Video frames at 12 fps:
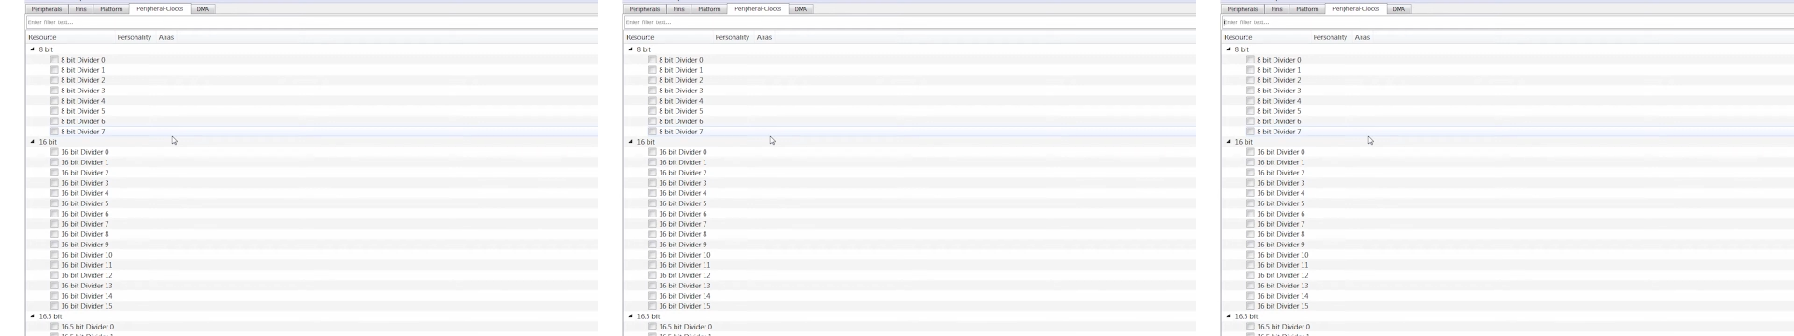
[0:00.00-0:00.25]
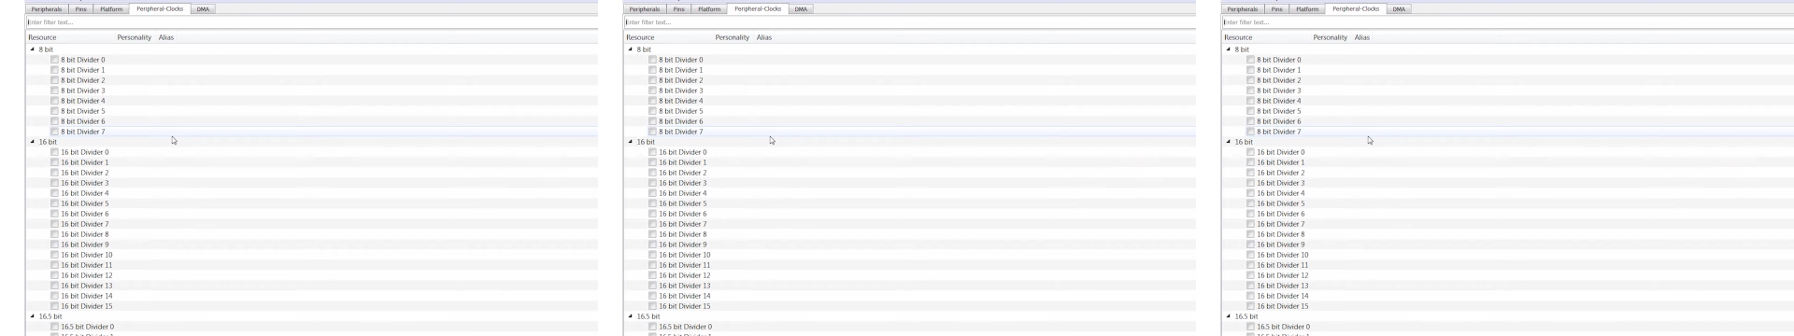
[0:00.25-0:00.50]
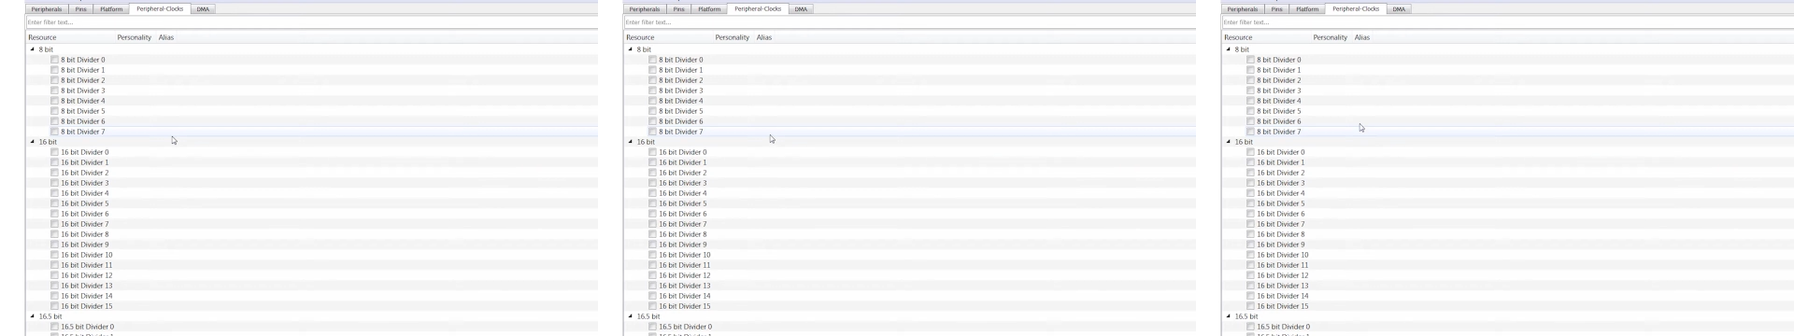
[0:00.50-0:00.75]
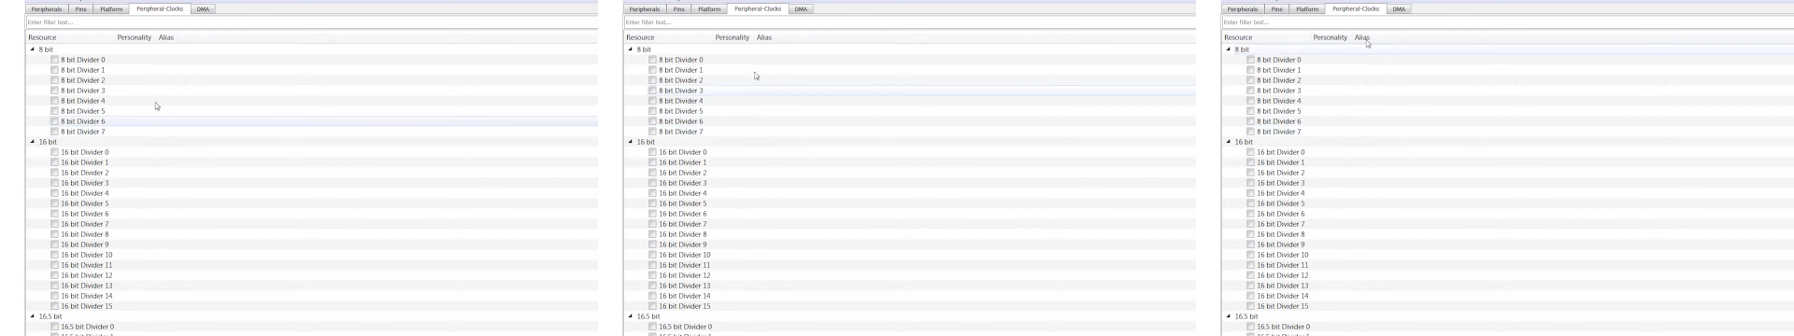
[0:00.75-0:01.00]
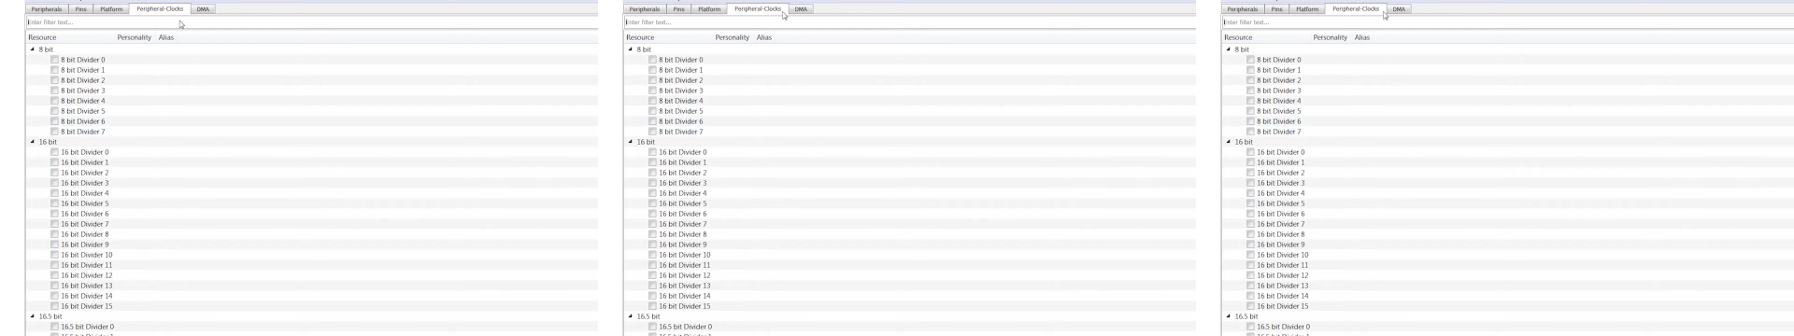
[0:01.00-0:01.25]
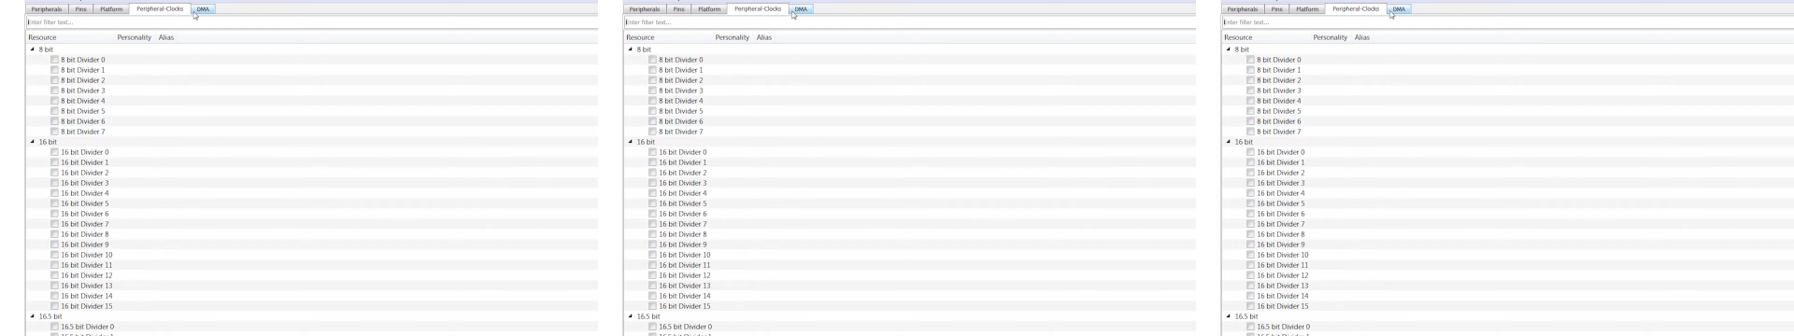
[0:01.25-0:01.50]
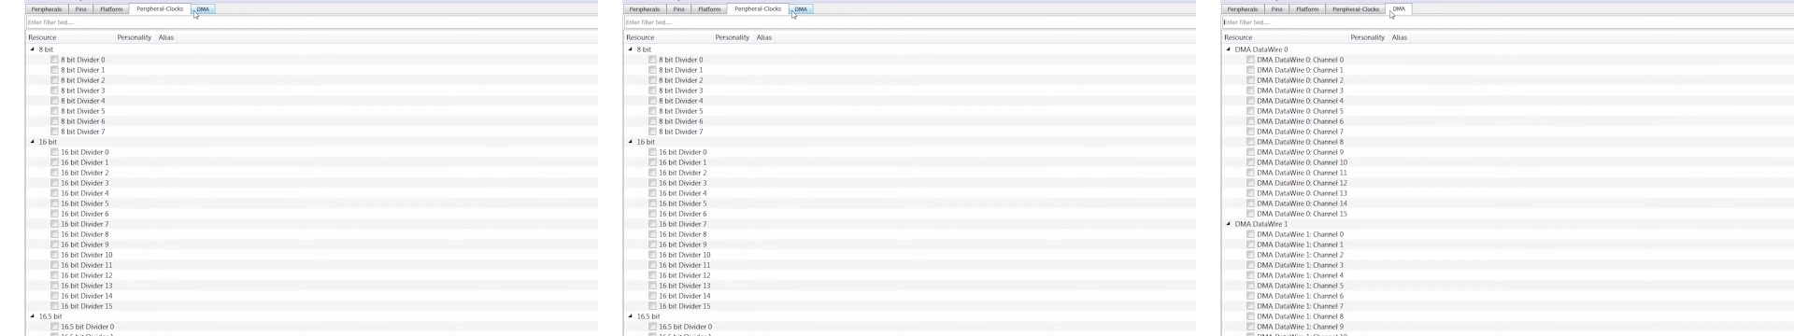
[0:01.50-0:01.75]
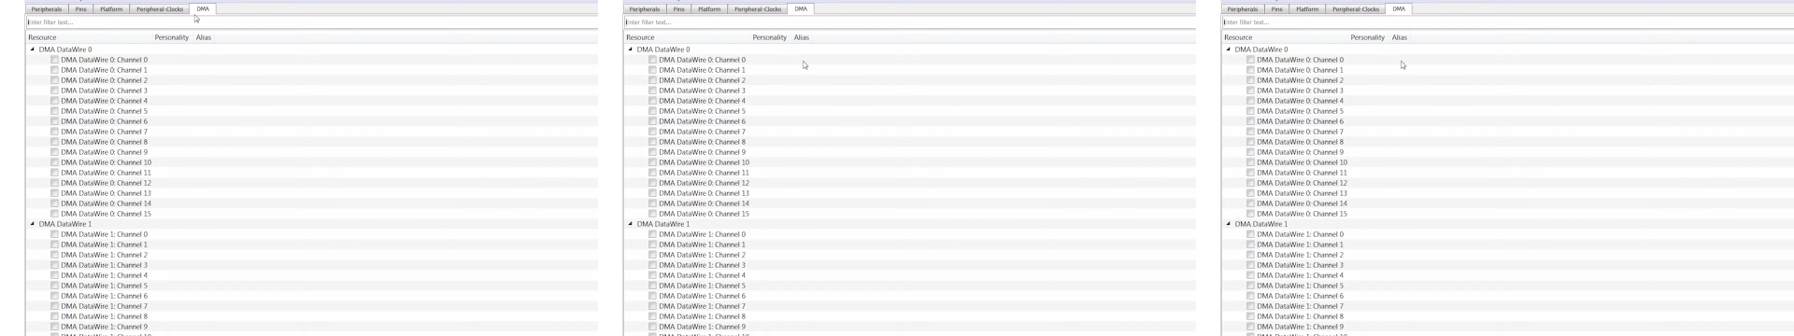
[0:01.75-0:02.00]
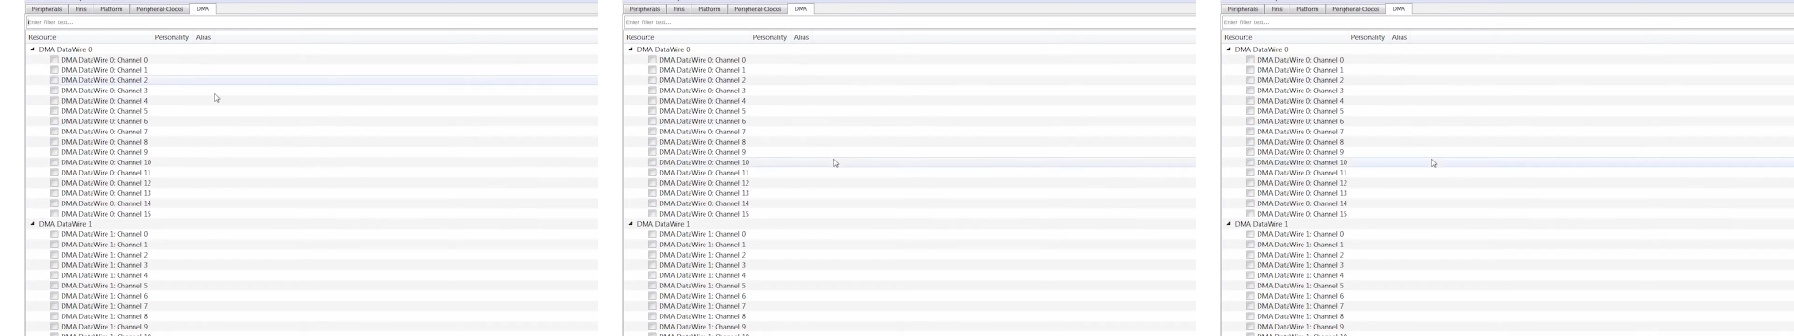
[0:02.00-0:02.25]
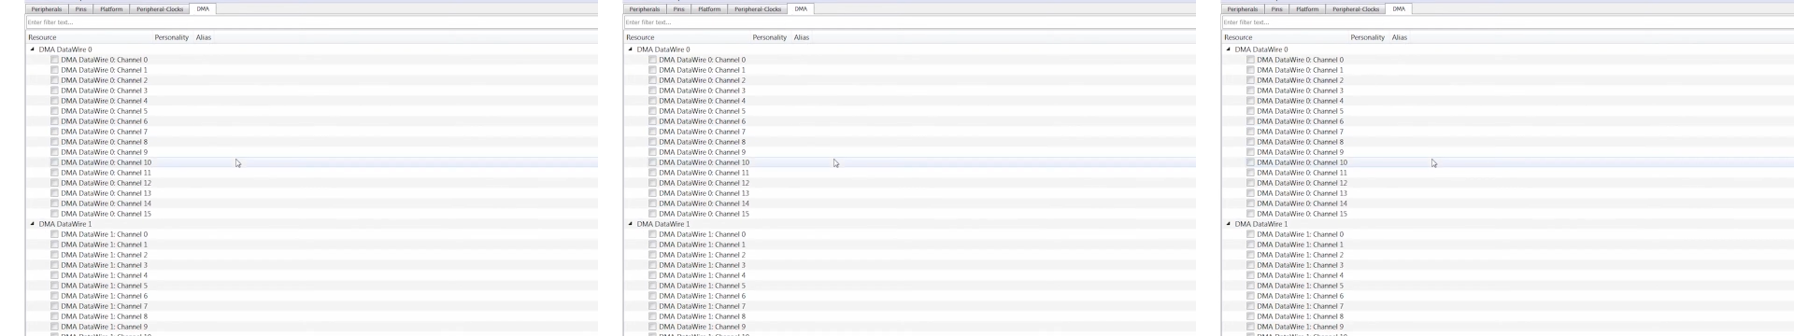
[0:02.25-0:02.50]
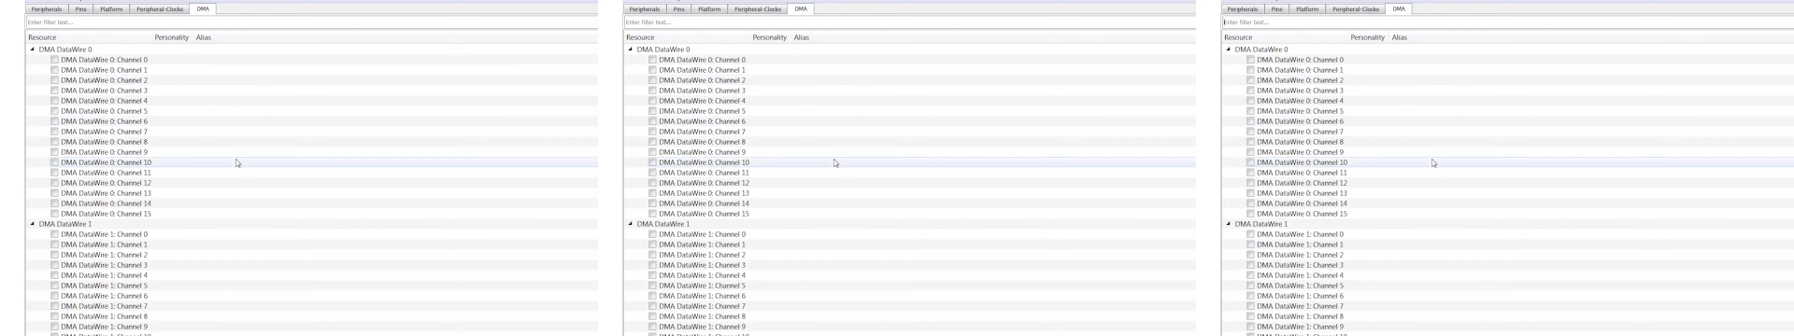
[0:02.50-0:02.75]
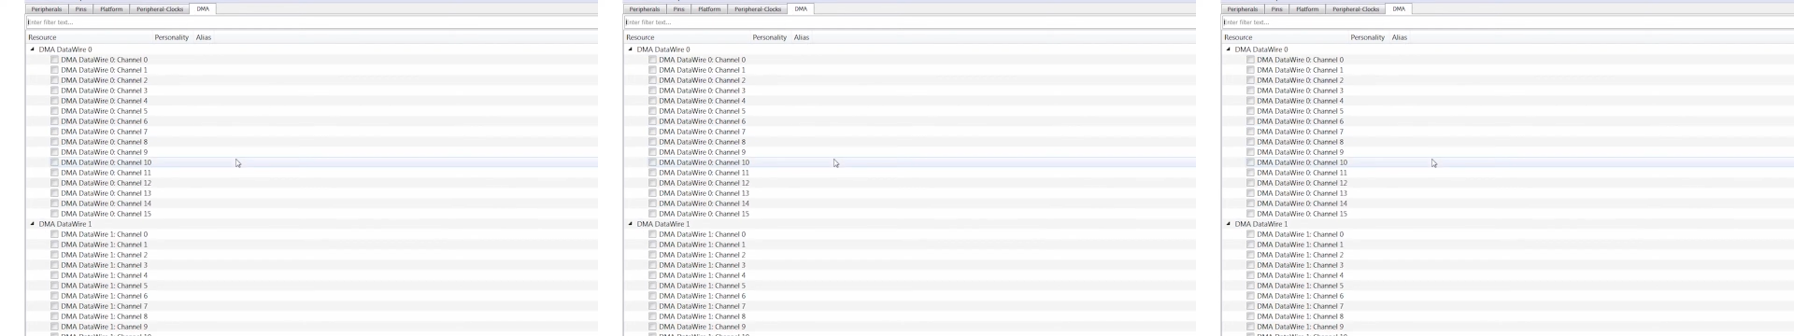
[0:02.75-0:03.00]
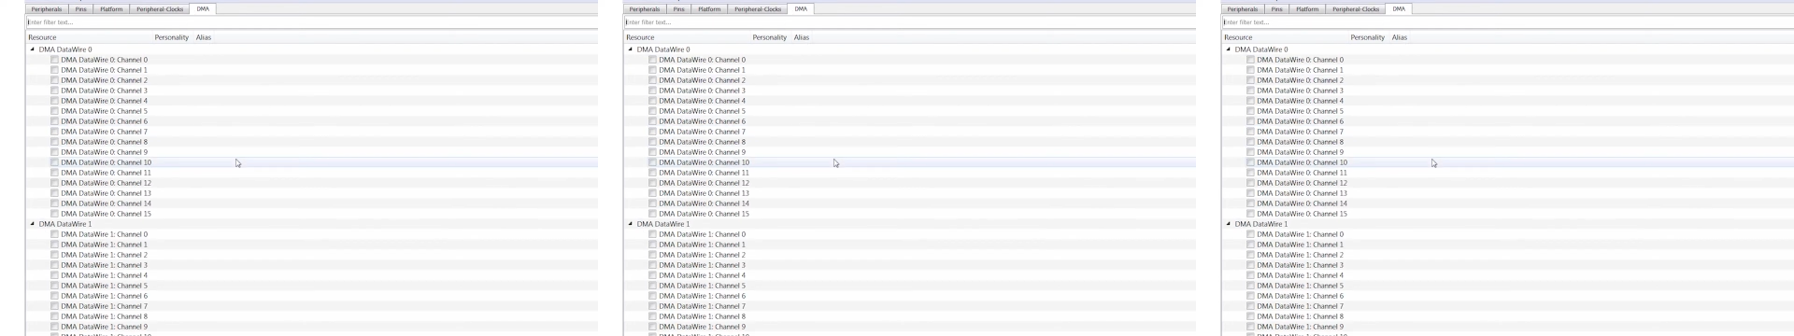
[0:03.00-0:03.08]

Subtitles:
Nobody's mouth can be seen.